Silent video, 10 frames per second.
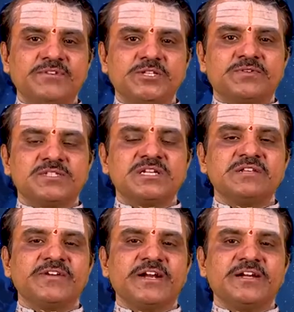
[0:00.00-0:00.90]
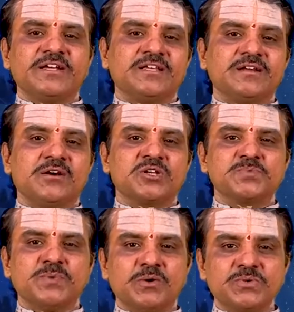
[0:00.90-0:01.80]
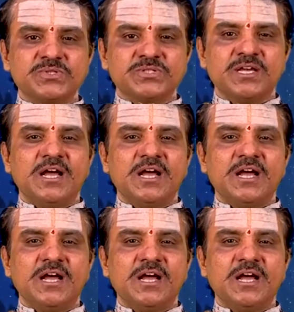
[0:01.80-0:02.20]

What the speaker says: your significant other or spouse,